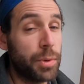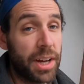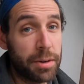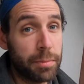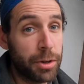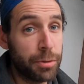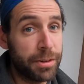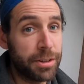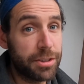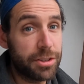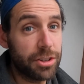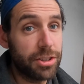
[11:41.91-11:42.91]
we had a
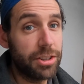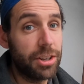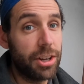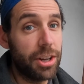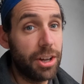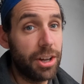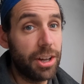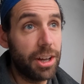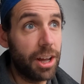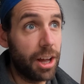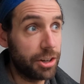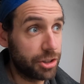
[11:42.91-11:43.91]
moment
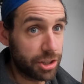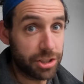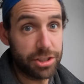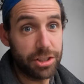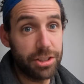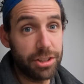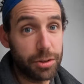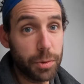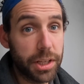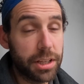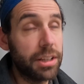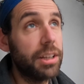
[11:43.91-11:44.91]
just this
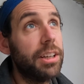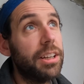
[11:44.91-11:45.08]
week.